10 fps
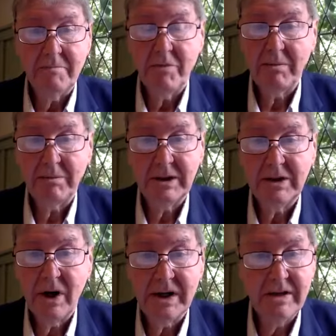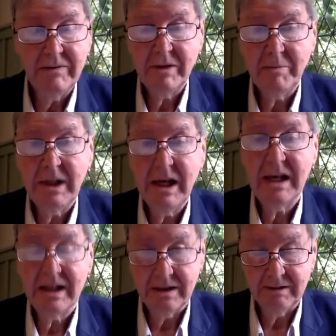probably not even a
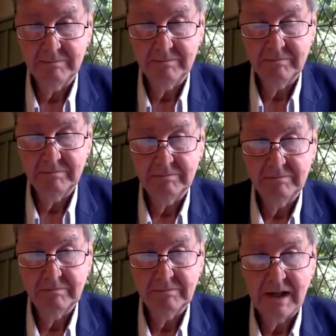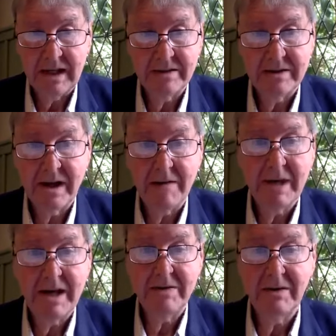piano. And as time
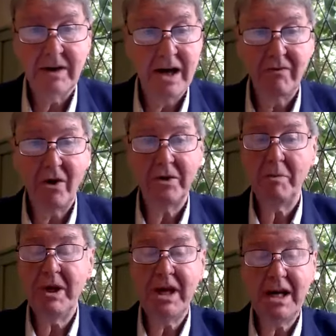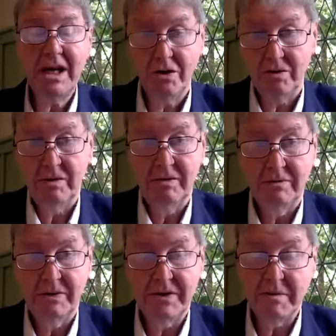gave on, the piano
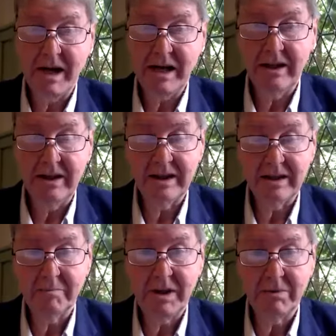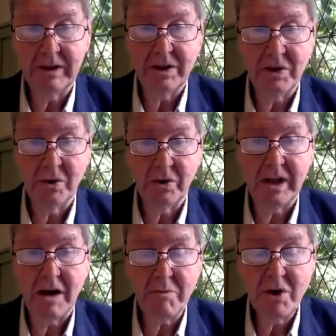was the main thing that people
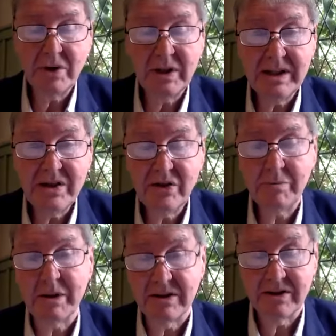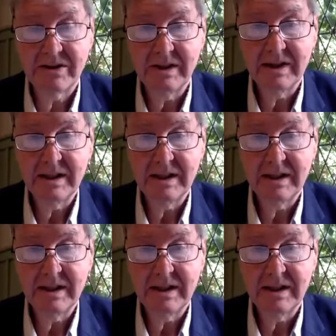enjoyed, are musical instruments.